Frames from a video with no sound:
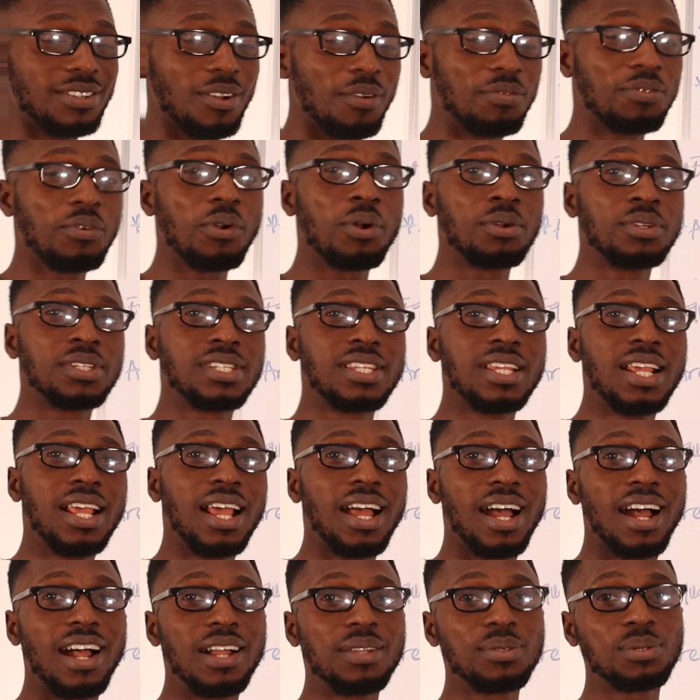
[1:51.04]
and of course,
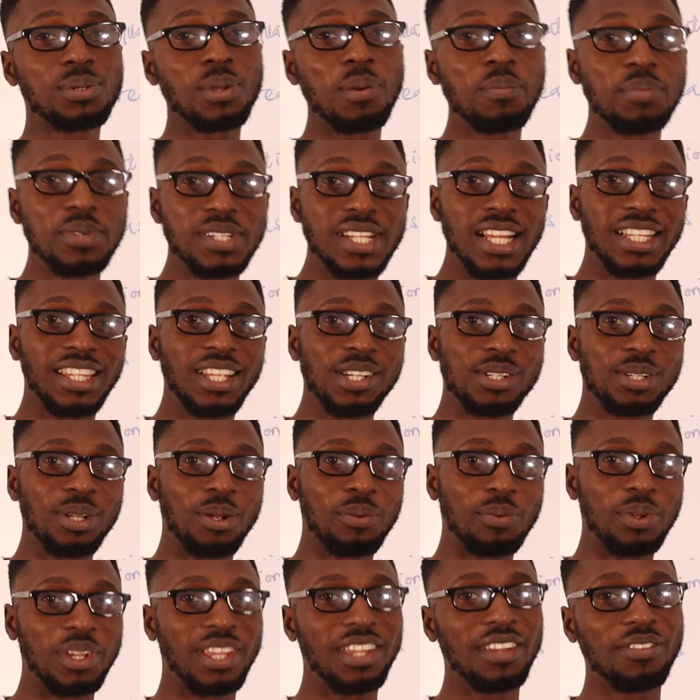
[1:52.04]
some
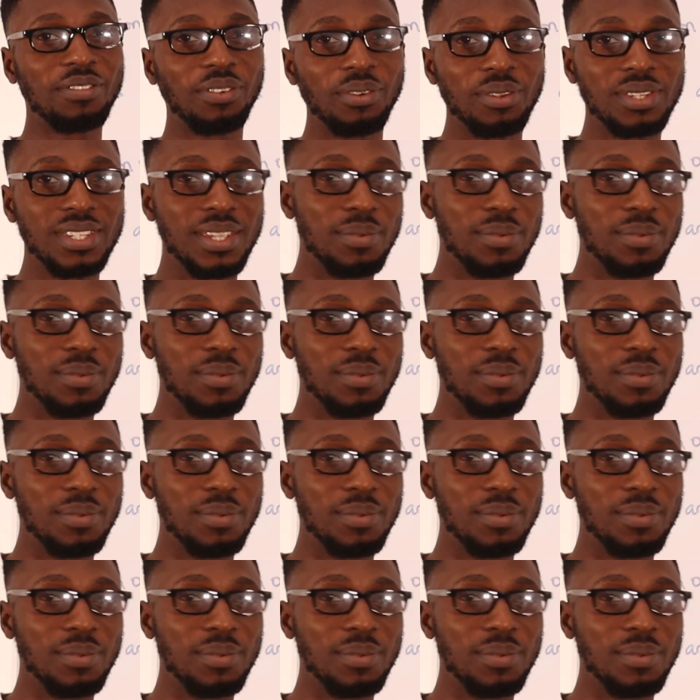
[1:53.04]
presentation will give you